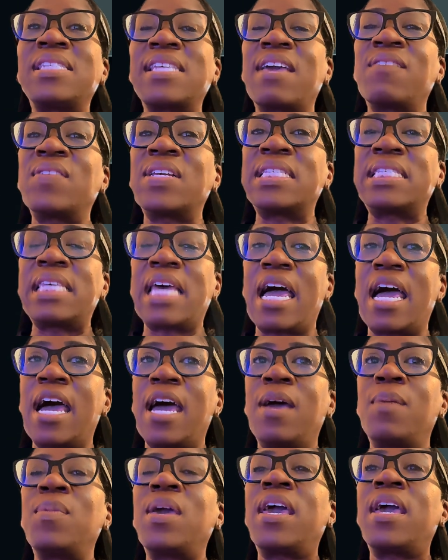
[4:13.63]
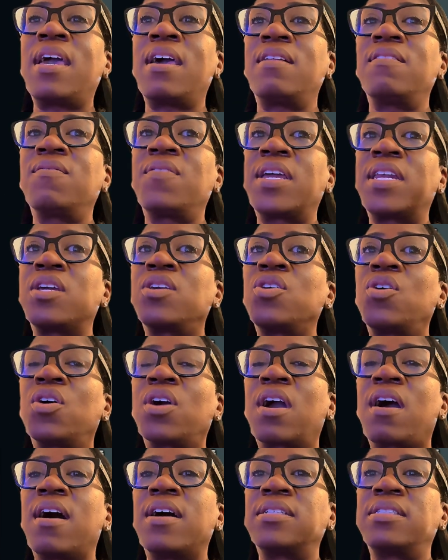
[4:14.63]
saving time and elevating your
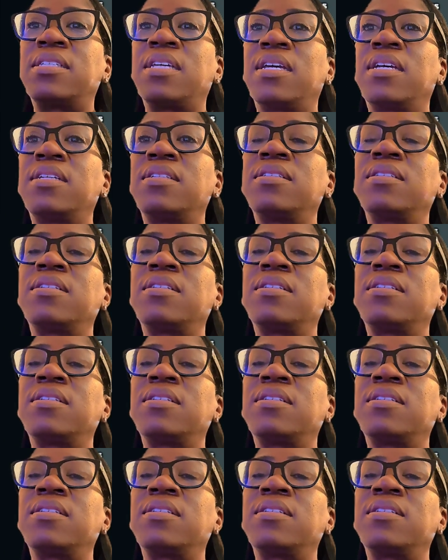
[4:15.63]
content.